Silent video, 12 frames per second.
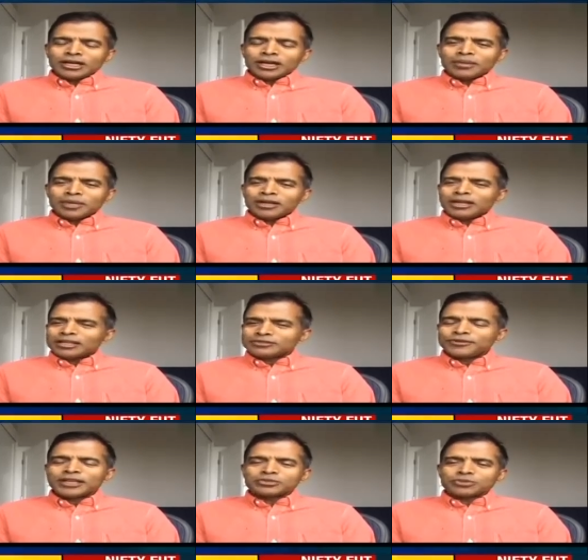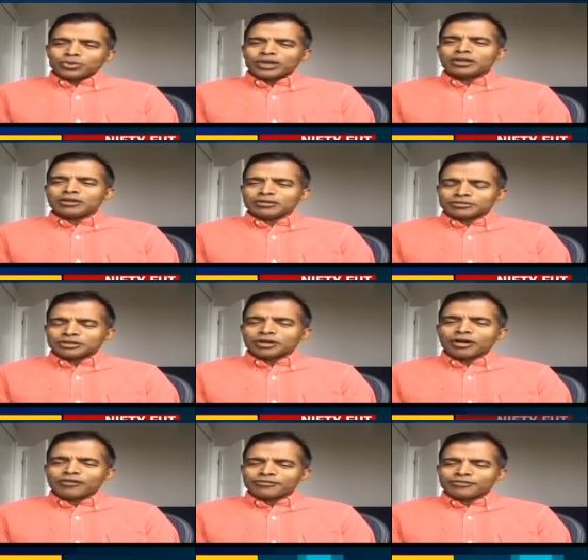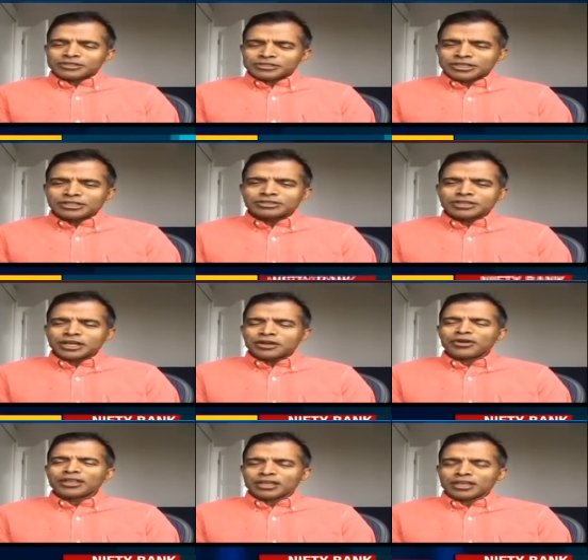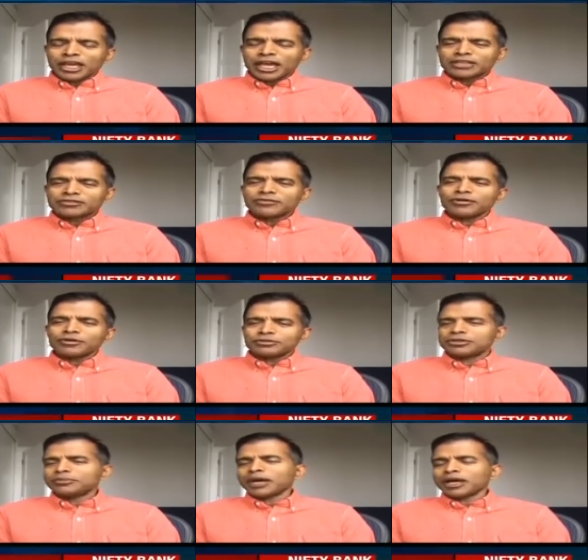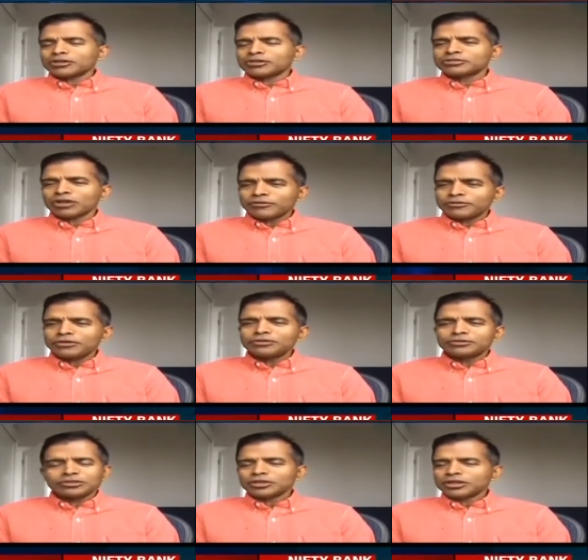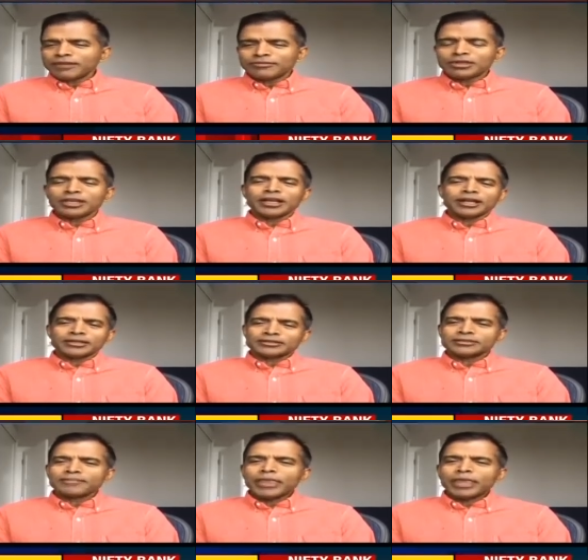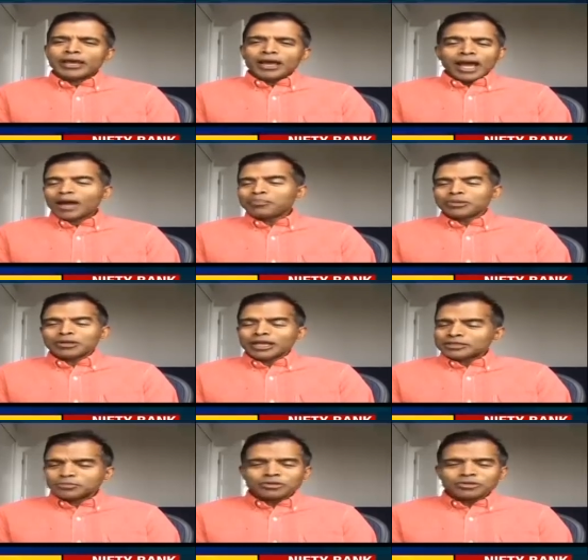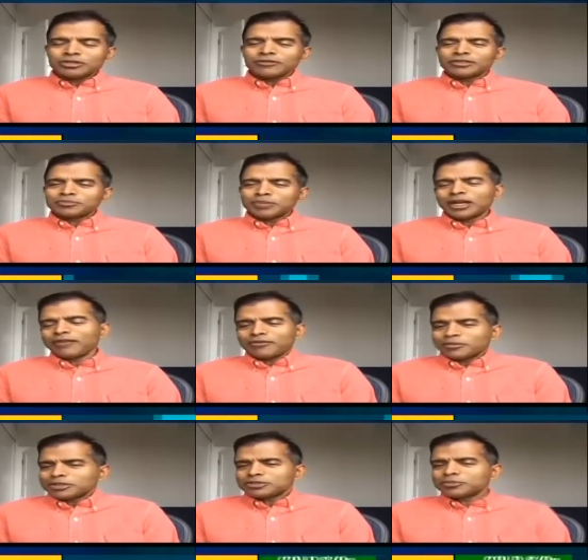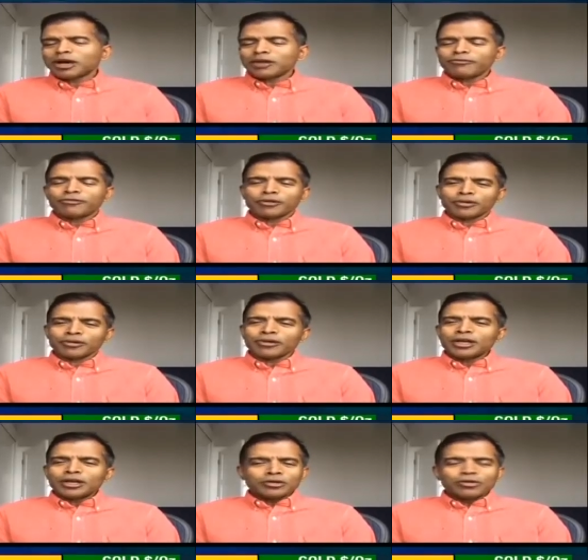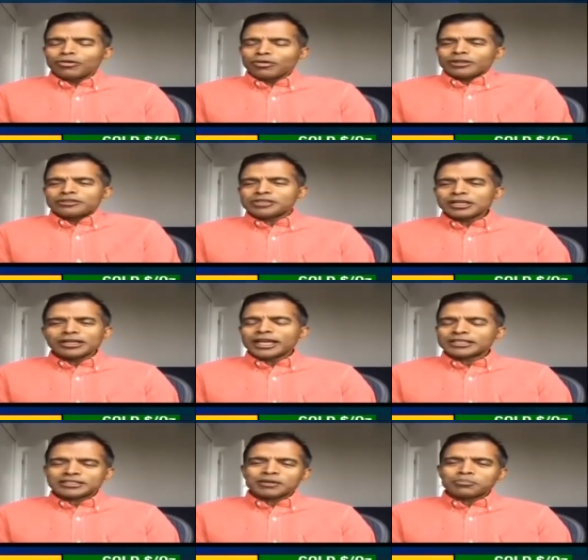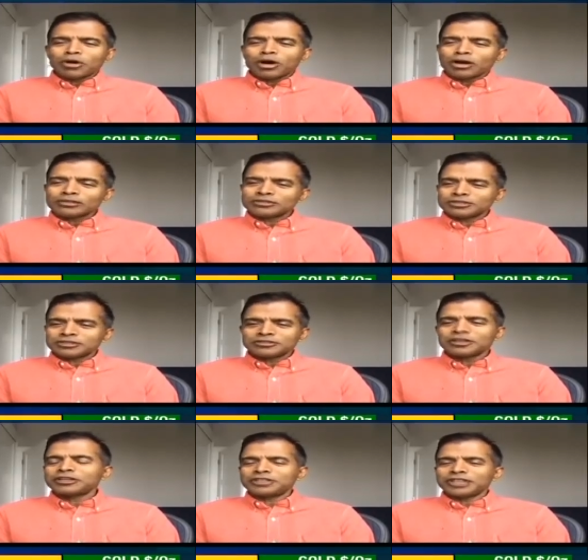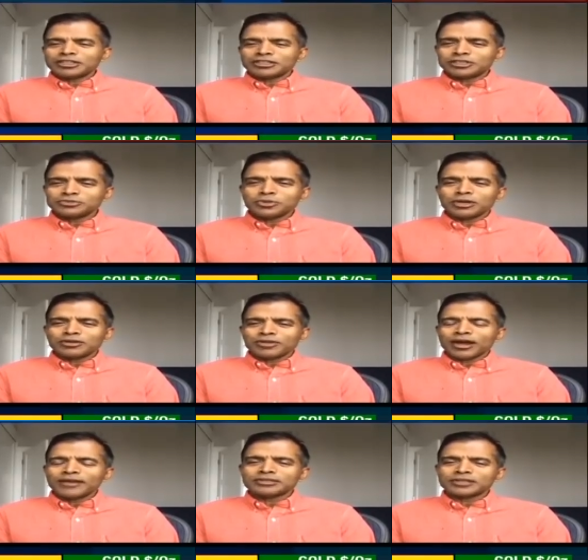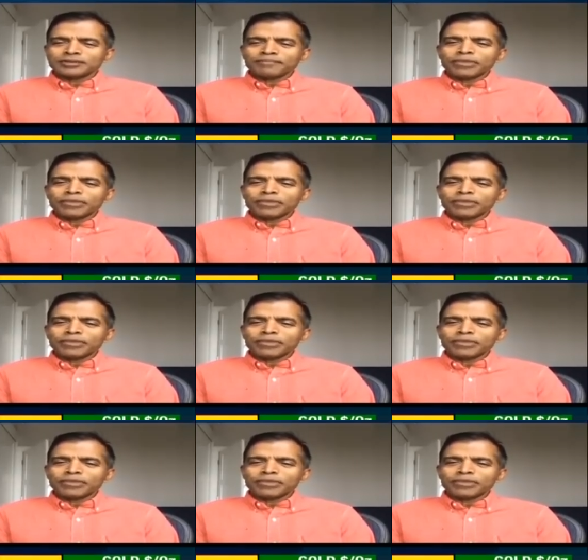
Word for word: I mean, let's face Windows and Office still generate the cash flows that Microsoft uses on everything else. Apple gets most of its money from its smartphone. Google still gets that box. The search engine is what drives it.